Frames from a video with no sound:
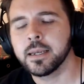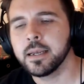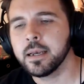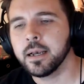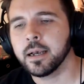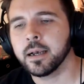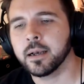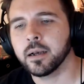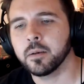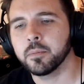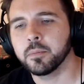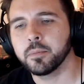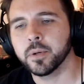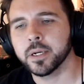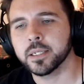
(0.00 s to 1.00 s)

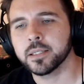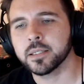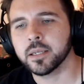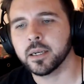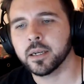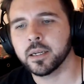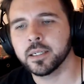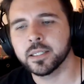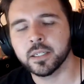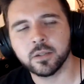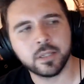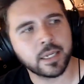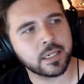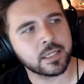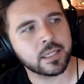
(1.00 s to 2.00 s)
But until
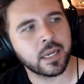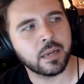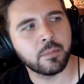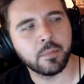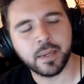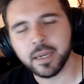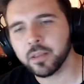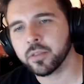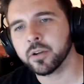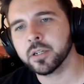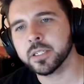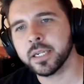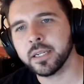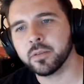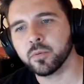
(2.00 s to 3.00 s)
next time, May
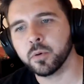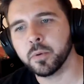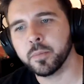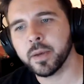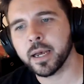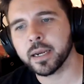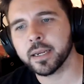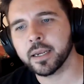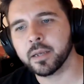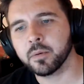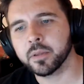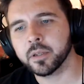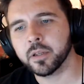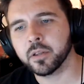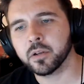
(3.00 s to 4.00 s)
13th, we'll be back again with
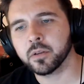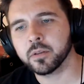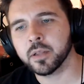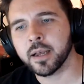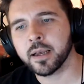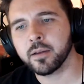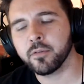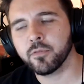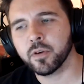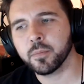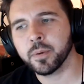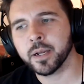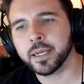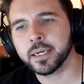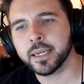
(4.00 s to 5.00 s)
another live
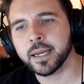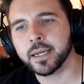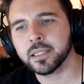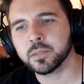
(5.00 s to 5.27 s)
podcast.